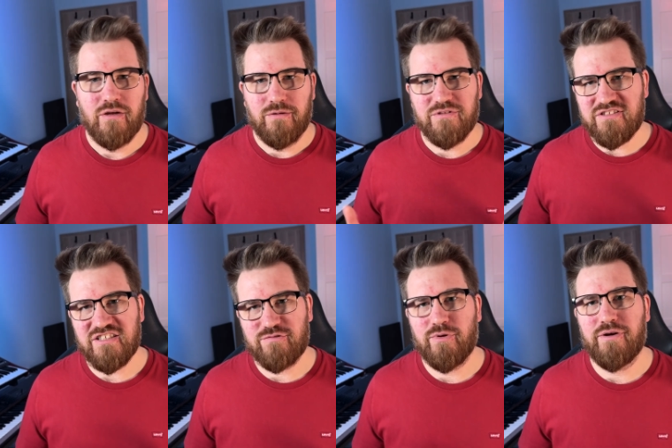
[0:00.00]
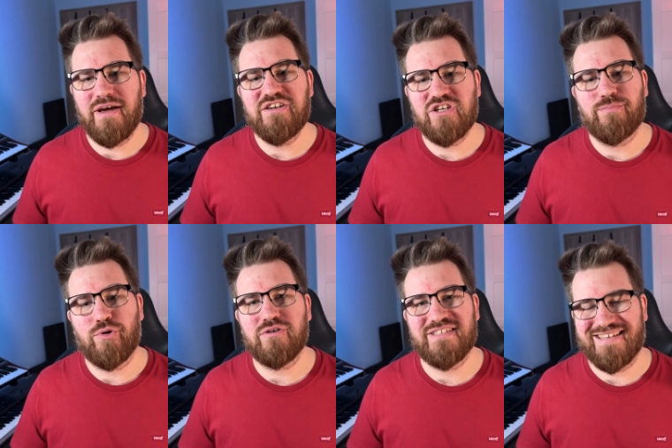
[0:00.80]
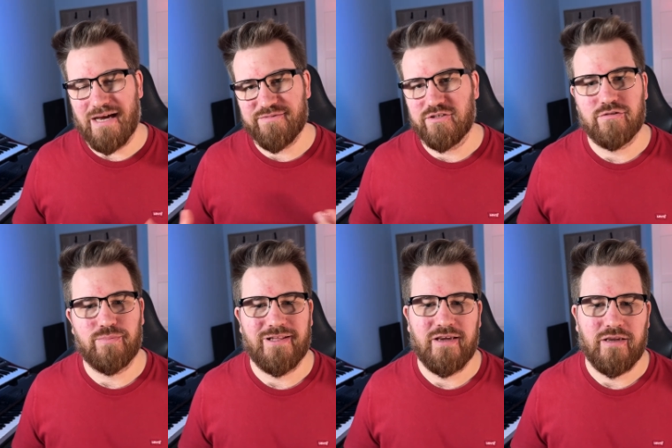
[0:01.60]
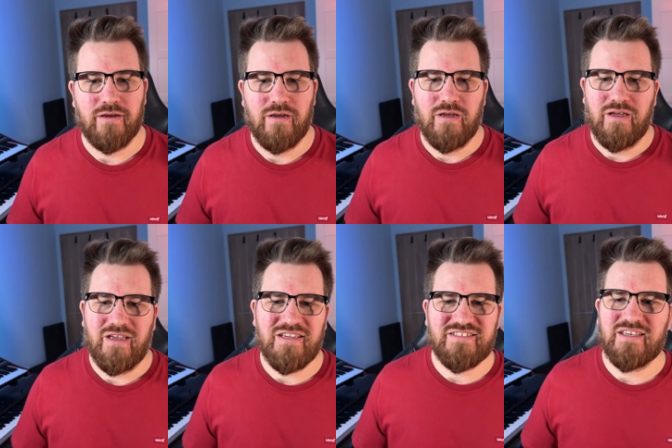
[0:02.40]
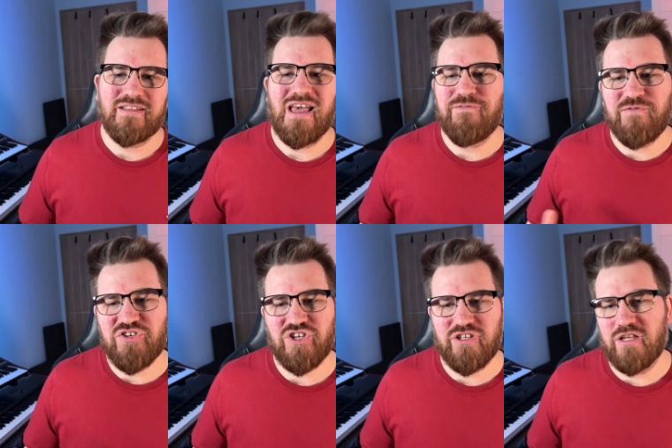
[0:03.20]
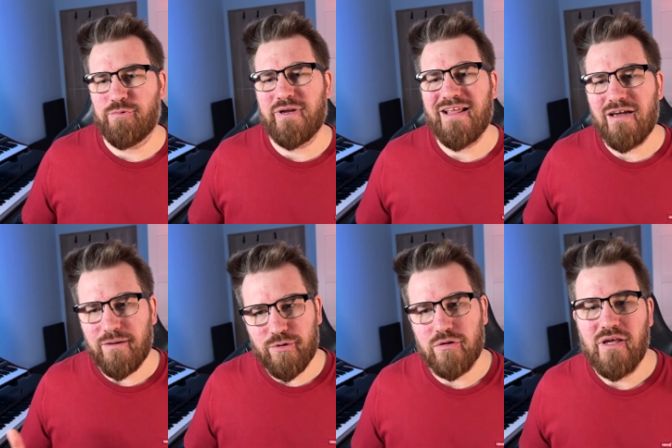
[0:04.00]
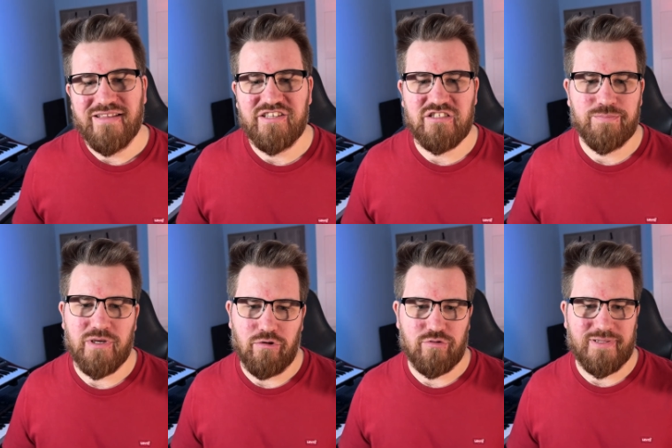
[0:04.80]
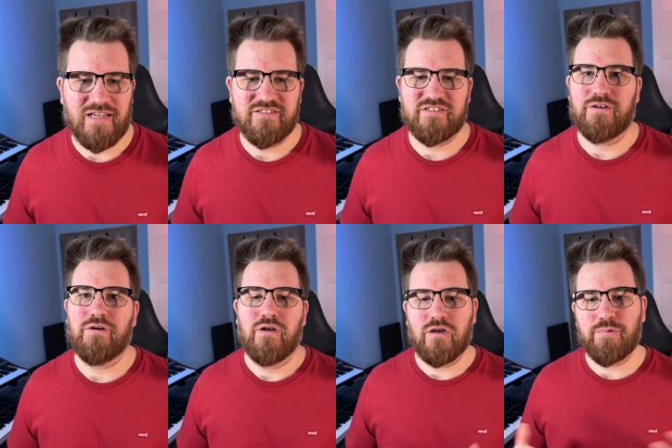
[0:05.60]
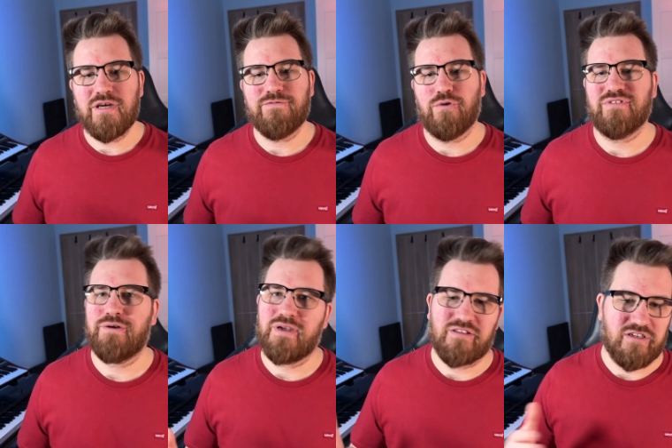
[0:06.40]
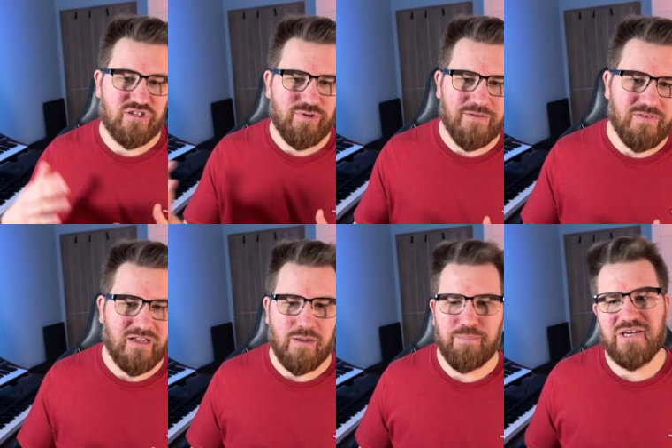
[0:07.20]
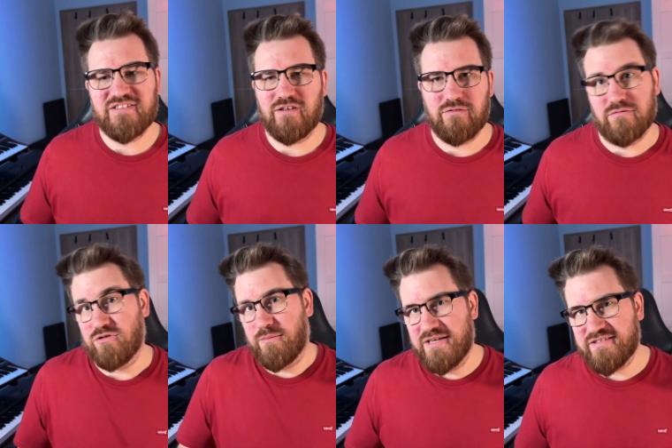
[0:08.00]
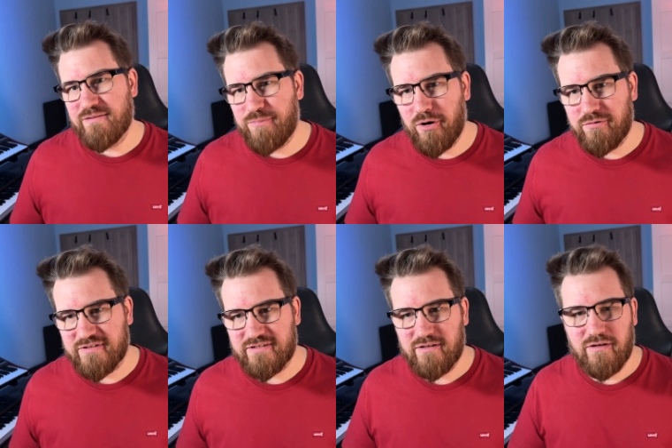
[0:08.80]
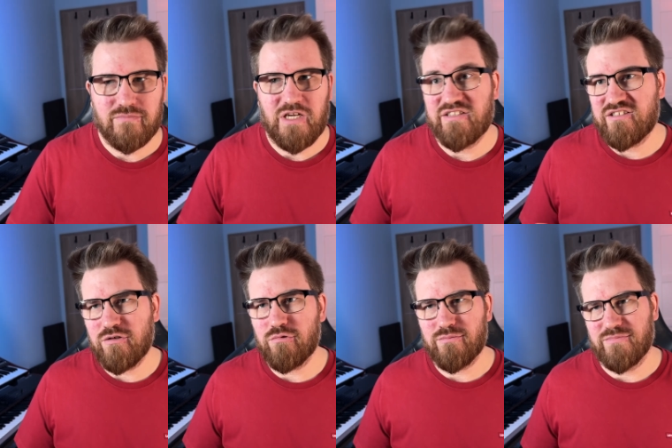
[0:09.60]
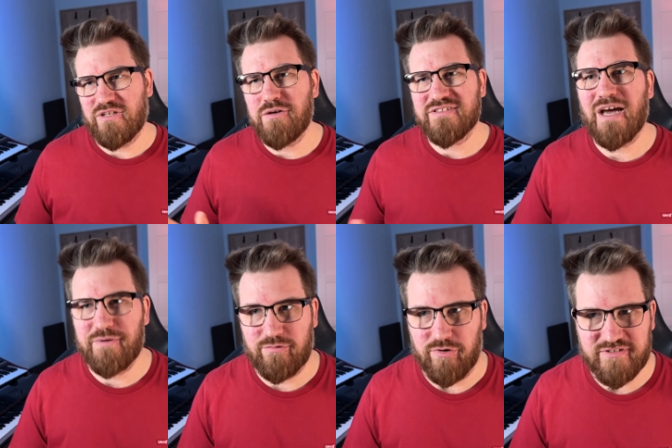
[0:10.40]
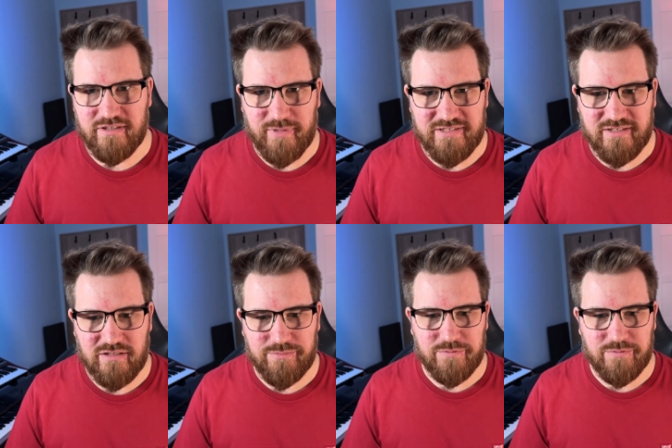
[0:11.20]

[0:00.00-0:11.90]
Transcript: This is where HAProxy comes into play. It's an efficient and reliable TCP load balancer, great for directing traffic based on domains and ports. So here's how it works in my setup.